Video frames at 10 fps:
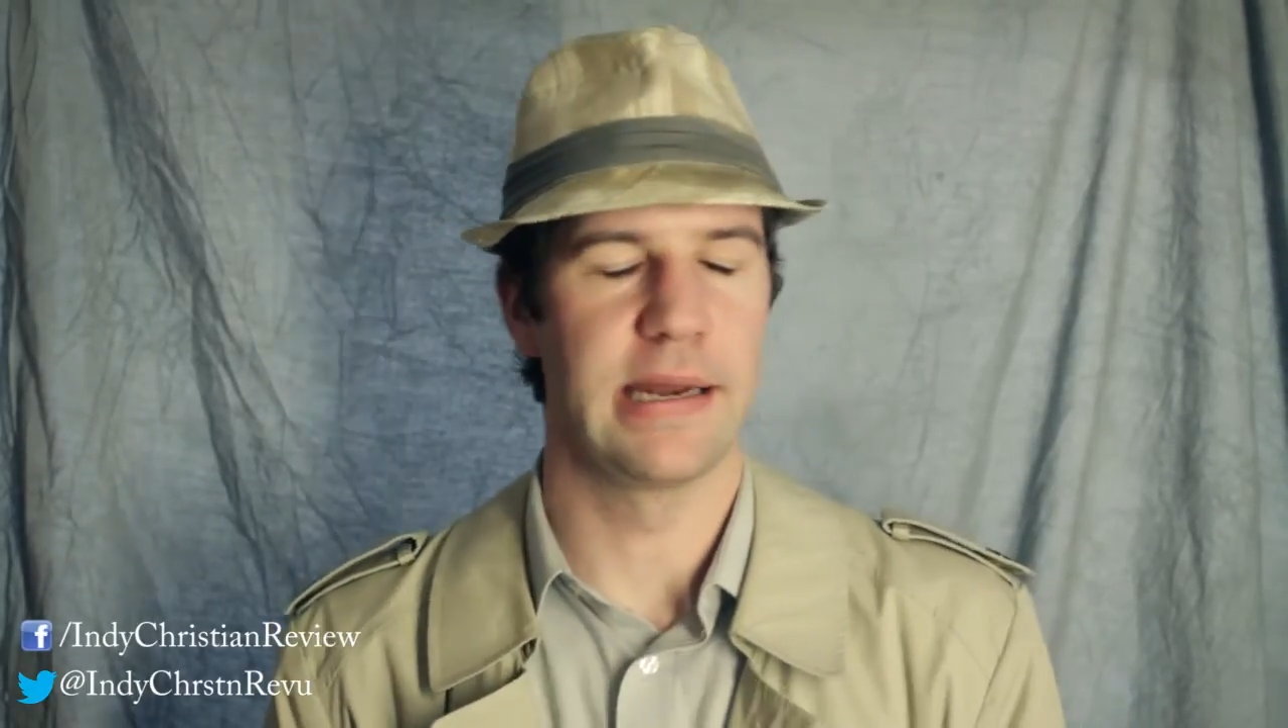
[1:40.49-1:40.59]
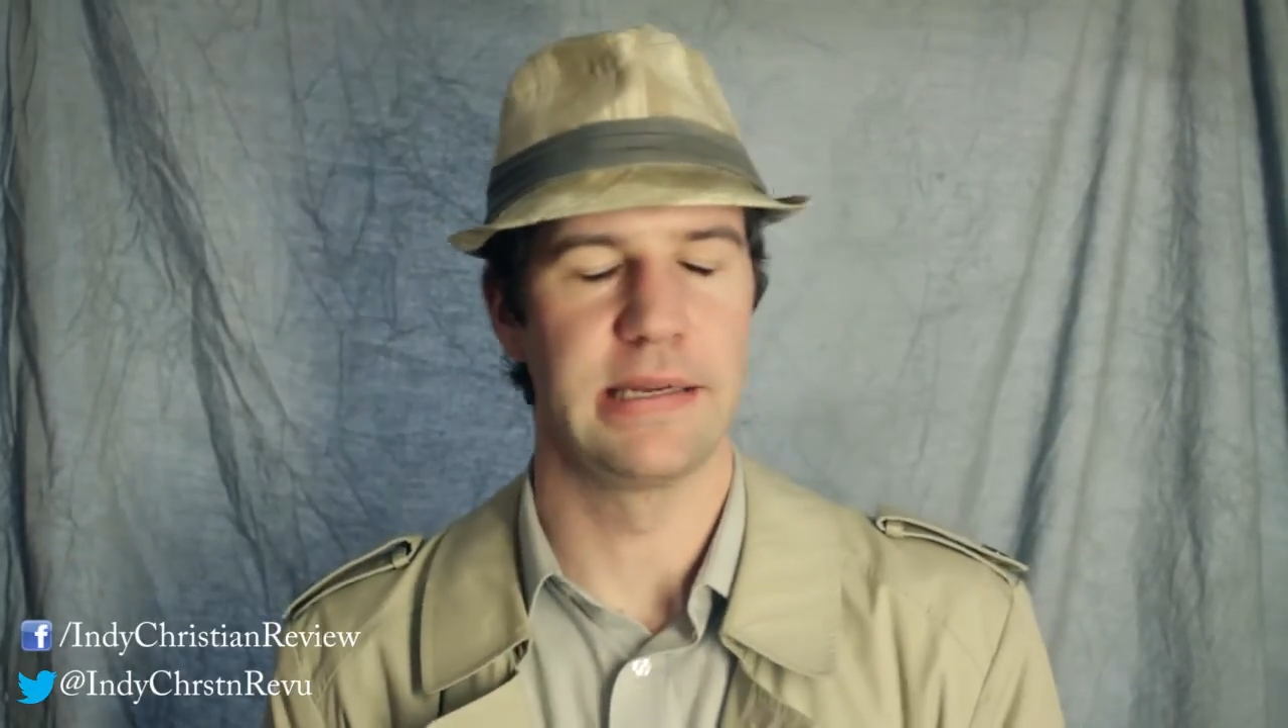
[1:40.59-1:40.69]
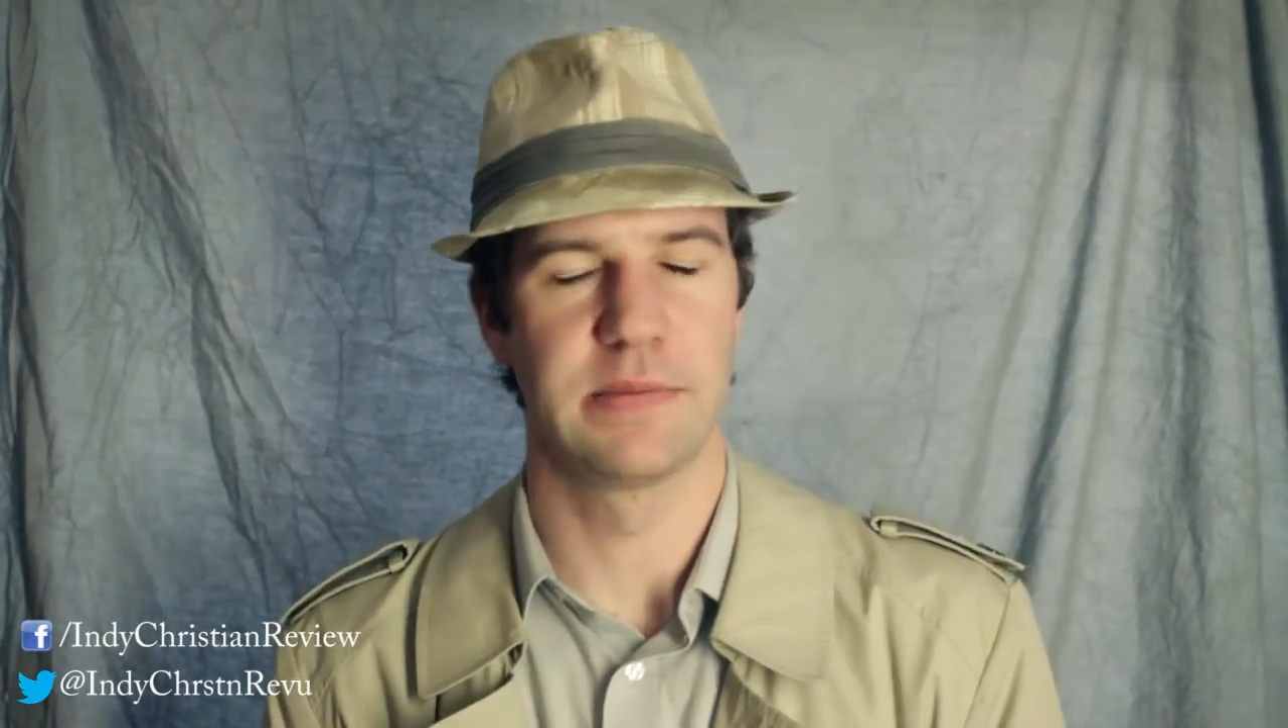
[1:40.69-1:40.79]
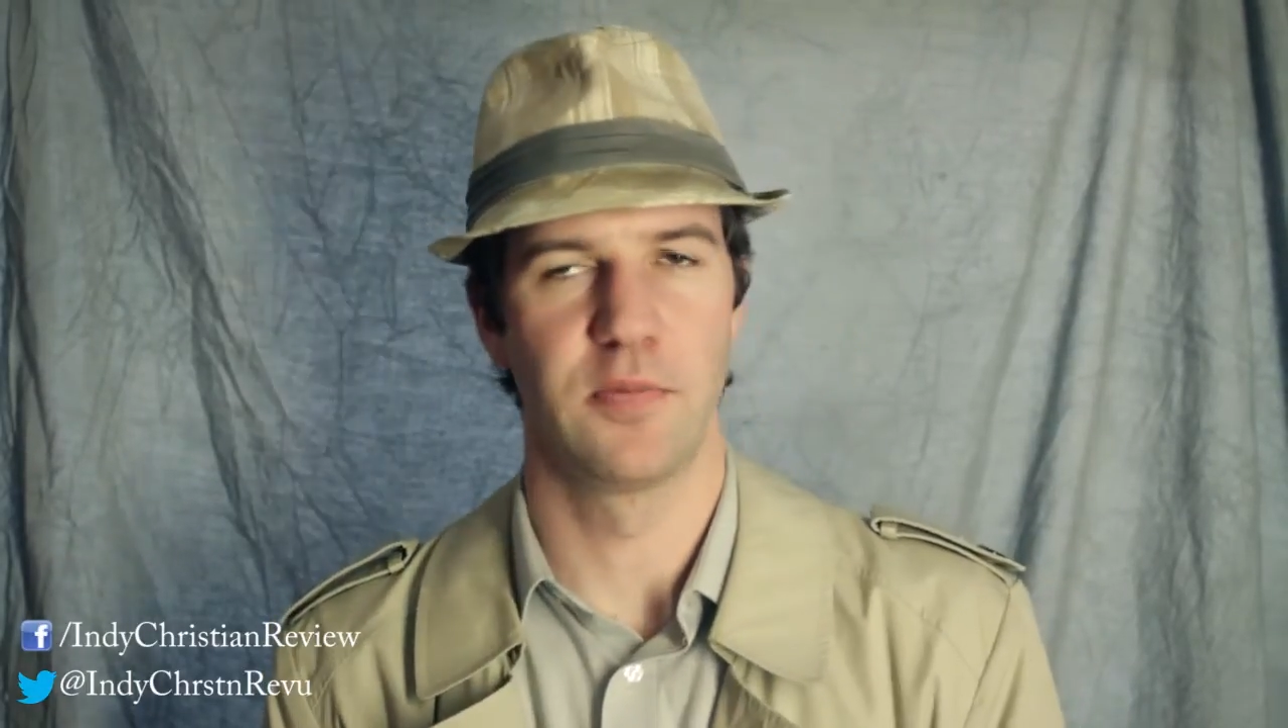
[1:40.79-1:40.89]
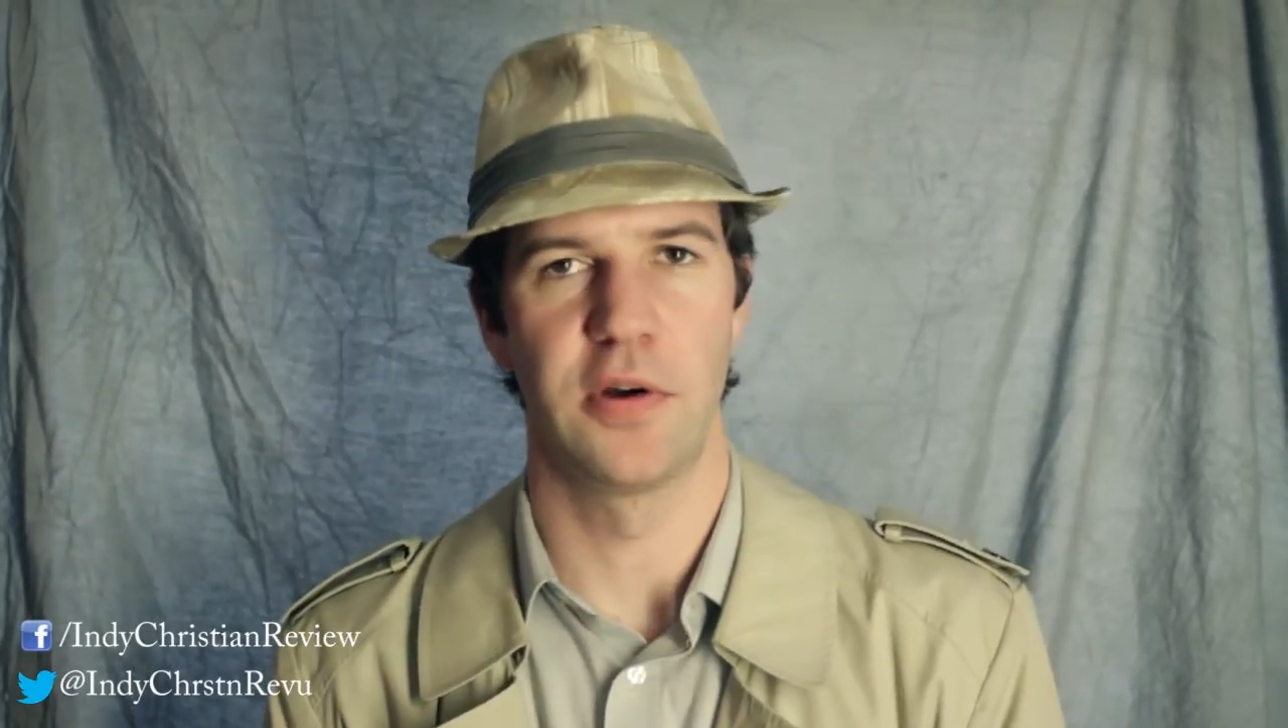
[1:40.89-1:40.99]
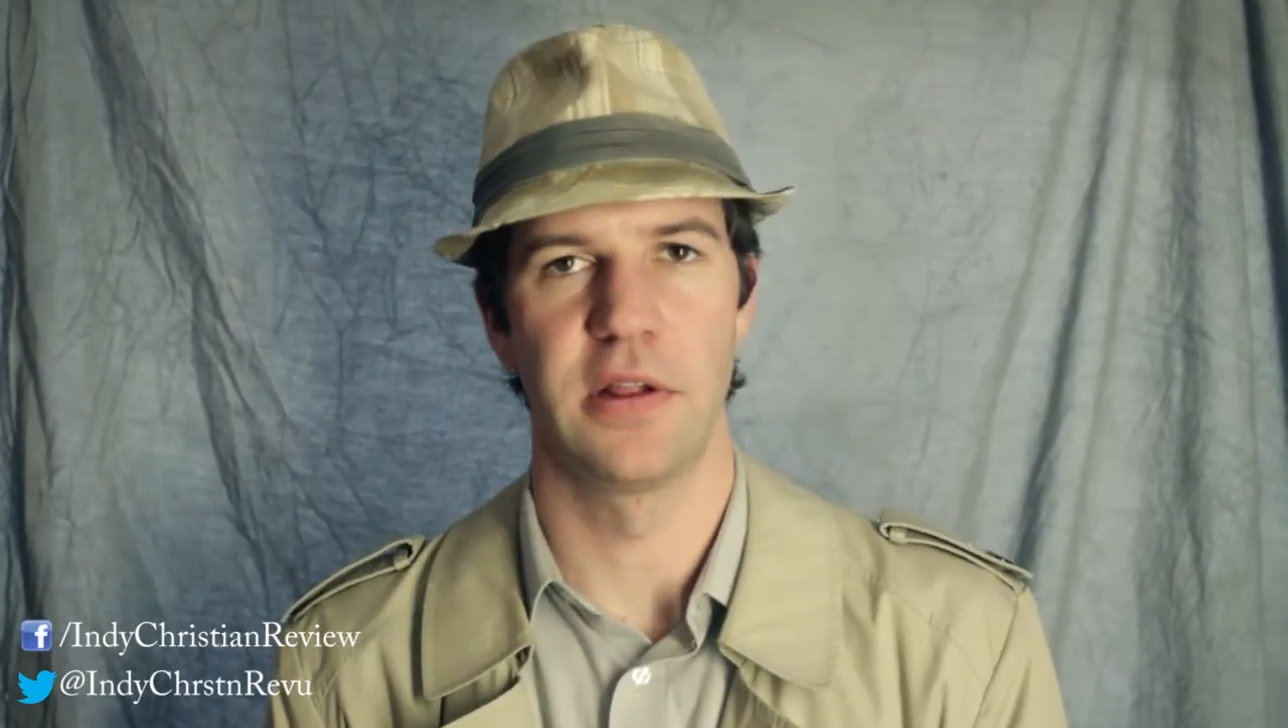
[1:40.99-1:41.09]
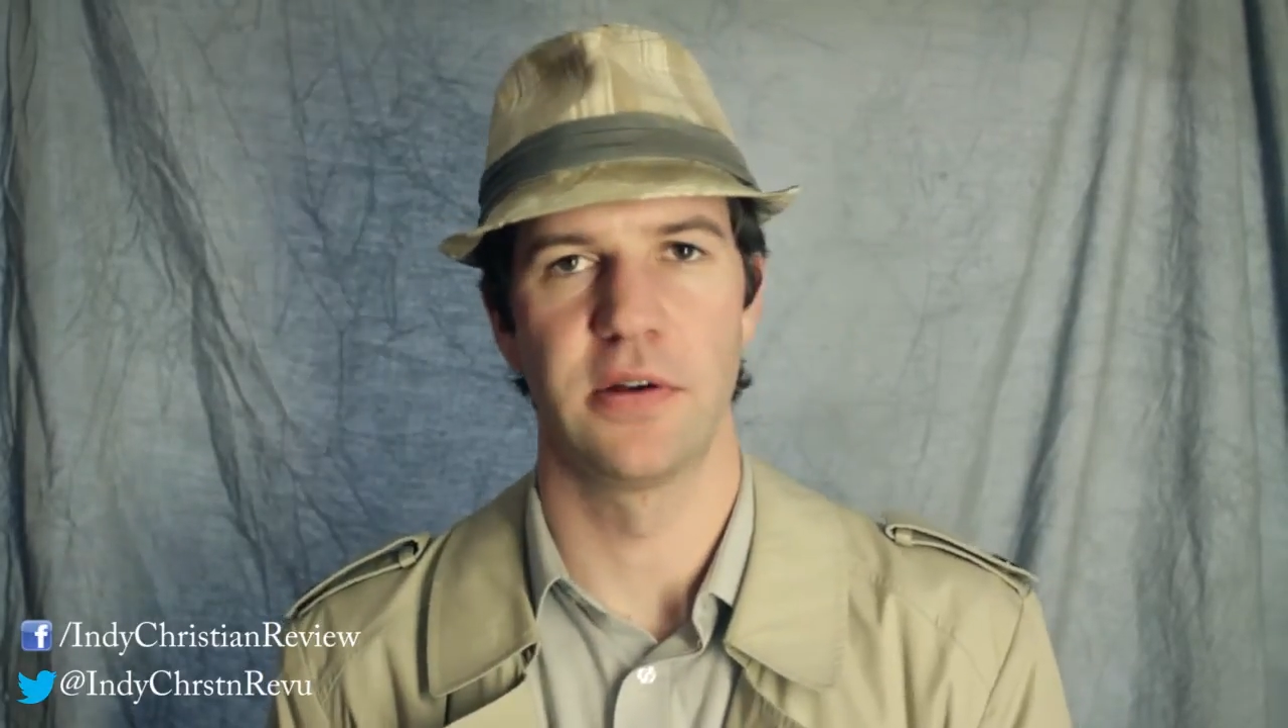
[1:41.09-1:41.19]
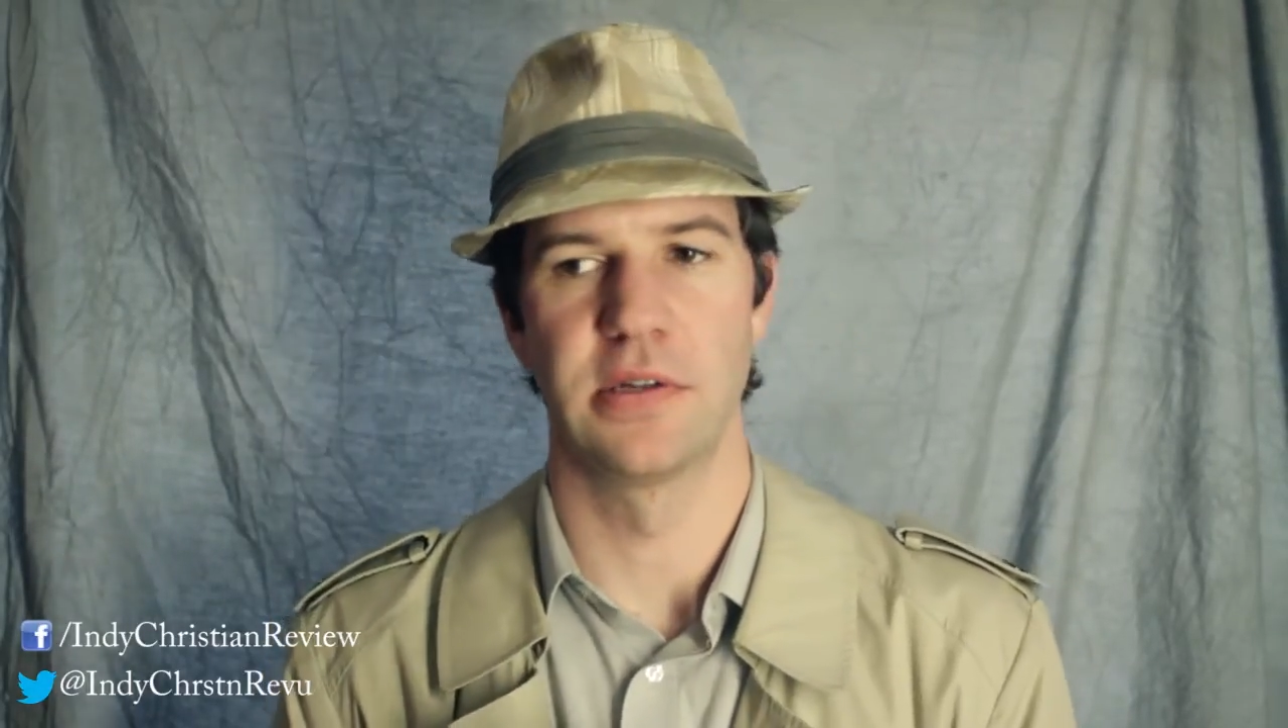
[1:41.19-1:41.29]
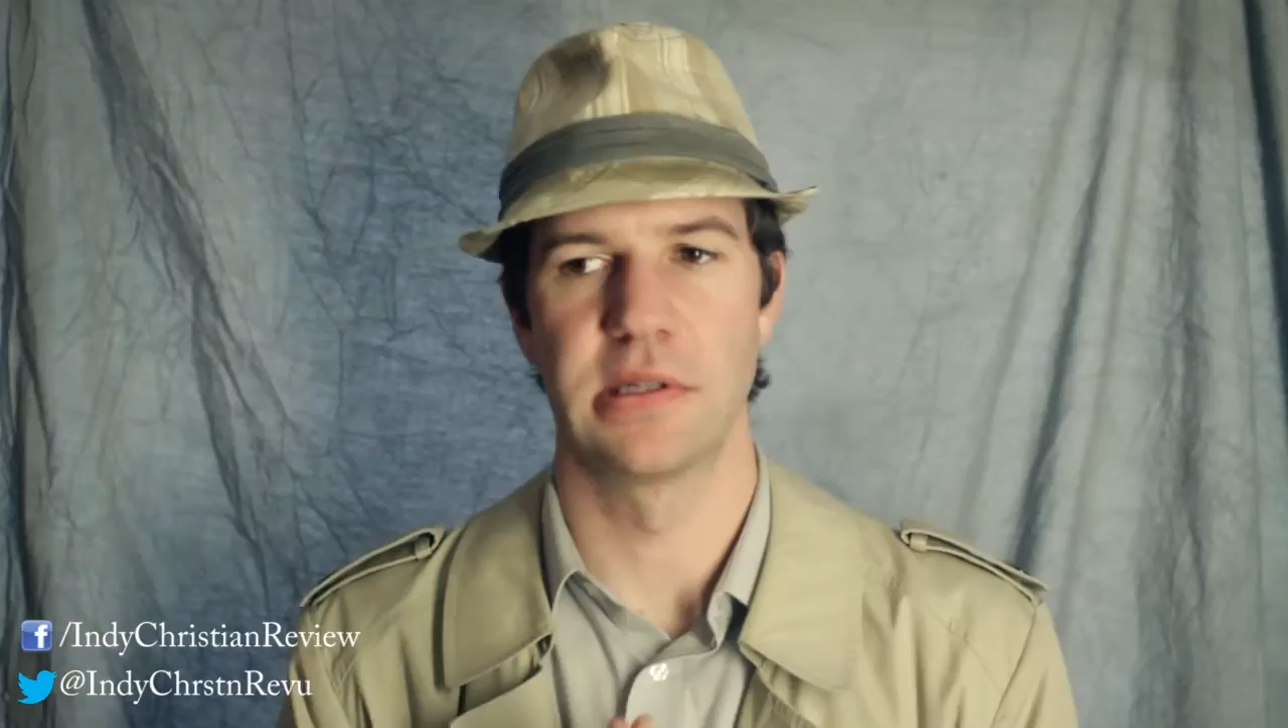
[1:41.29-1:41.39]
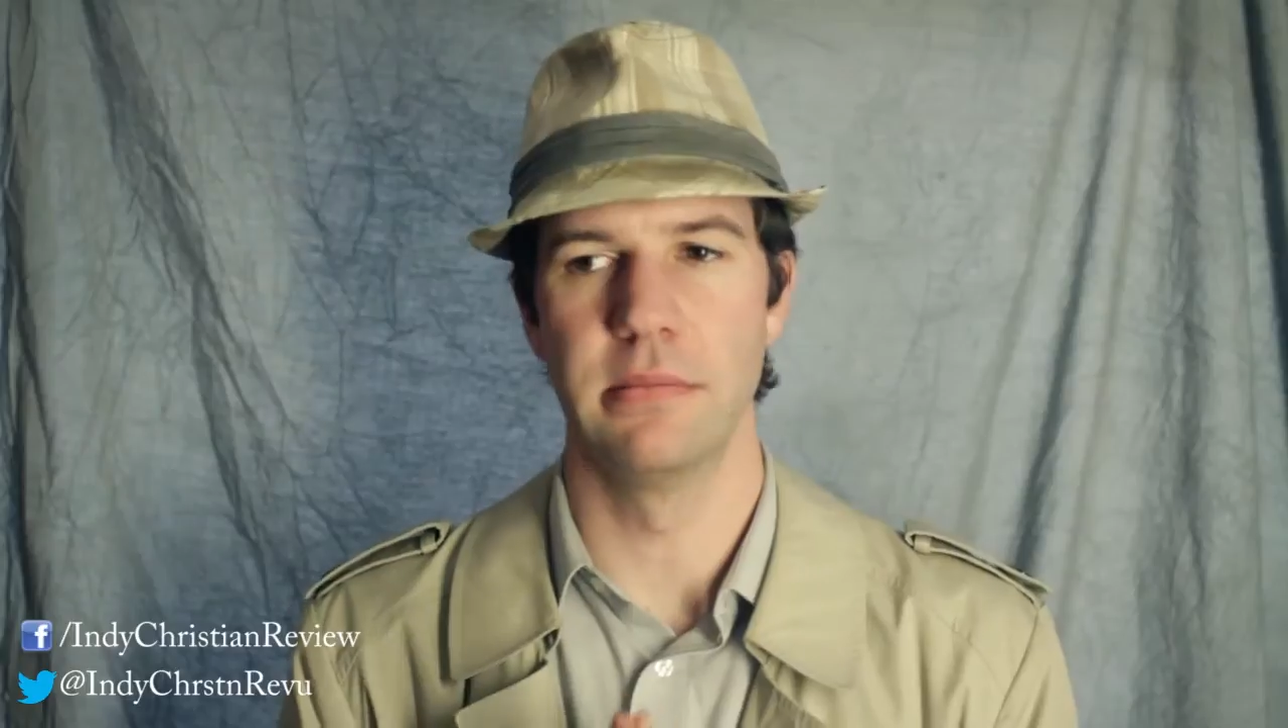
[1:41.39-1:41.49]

any spoilers,